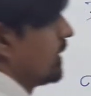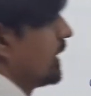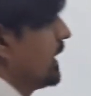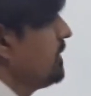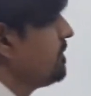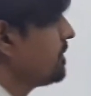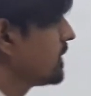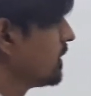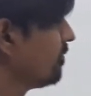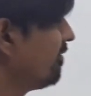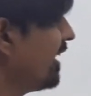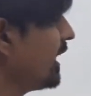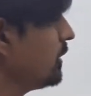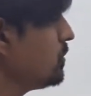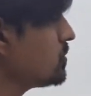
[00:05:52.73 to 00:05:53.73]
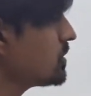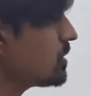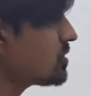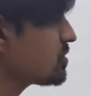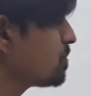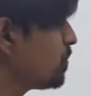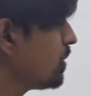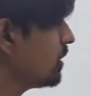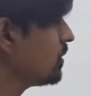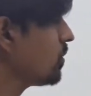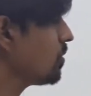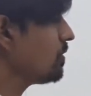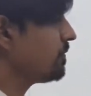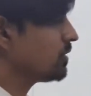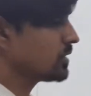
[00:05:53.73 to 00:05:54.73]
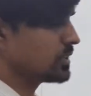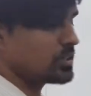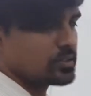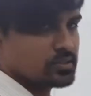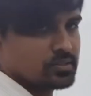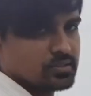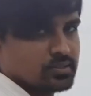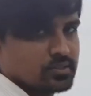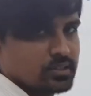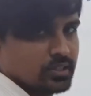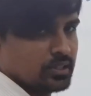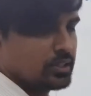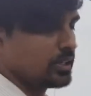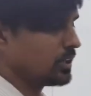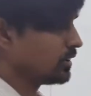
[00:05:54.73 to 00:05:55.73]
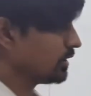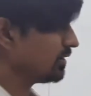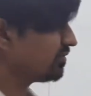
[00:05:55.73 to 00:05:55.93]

If values are small, go for this. If